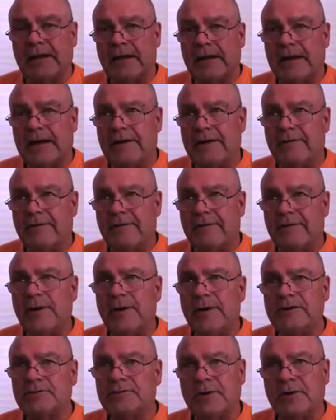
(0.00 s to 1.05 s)
I've
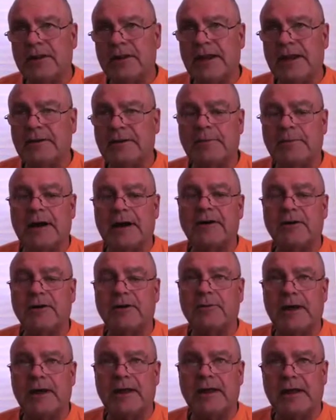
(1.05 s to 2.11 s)
always really admired the
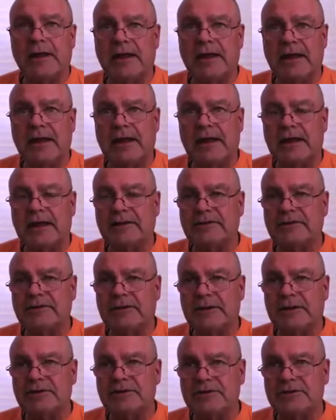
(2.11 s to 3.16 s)
way he has
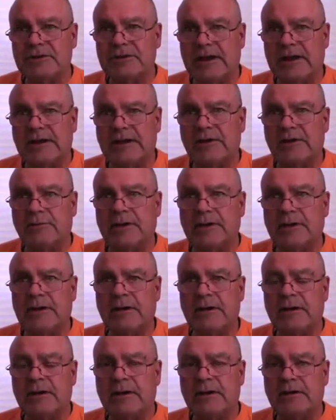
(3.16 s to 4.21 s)
a
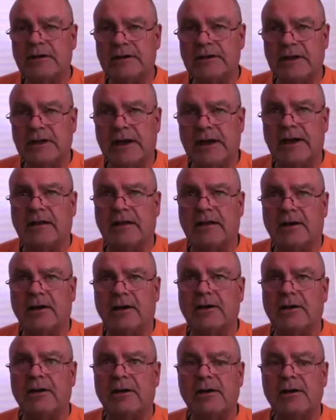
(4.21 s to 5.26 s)
genuine
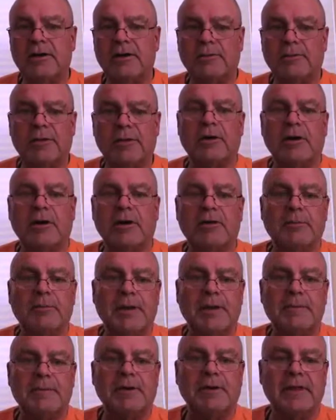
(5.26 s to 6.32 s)
dialogue with all the
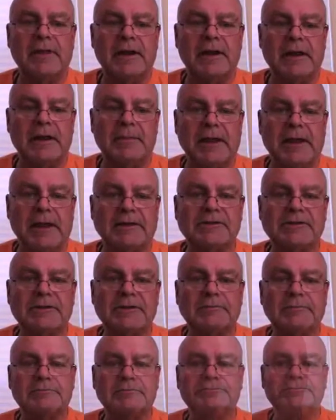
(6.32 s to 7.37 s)
people that he meets.
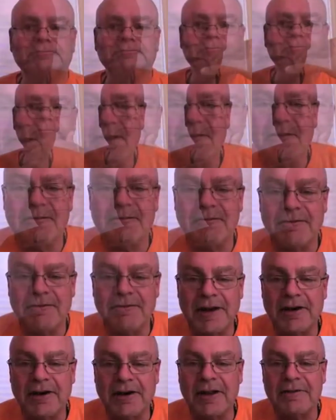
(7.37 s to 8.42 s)

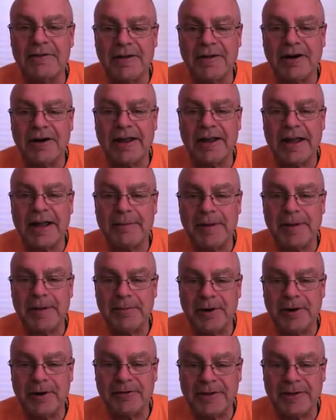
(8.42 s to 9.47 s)
Very, very happy
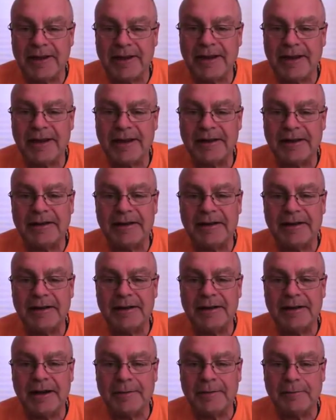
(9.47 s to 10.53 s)
birthday, and
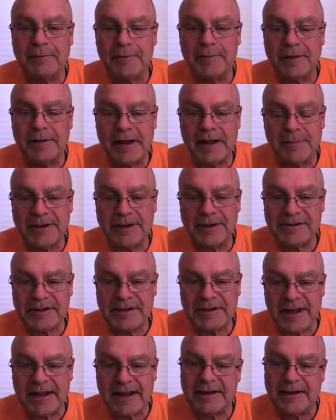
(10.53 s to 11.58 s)
namaste
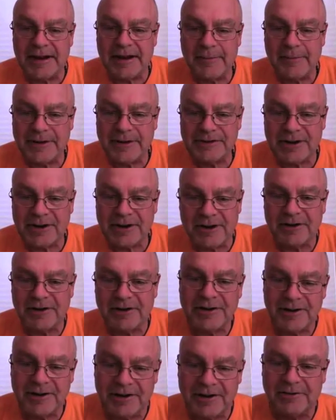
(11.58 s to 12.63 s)
and namaskar
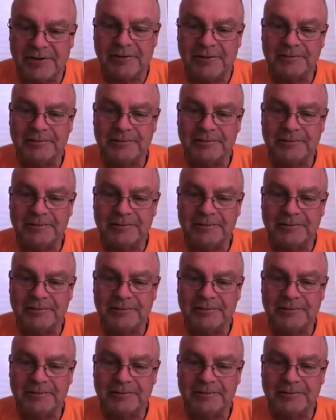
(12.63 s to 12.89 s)
to you.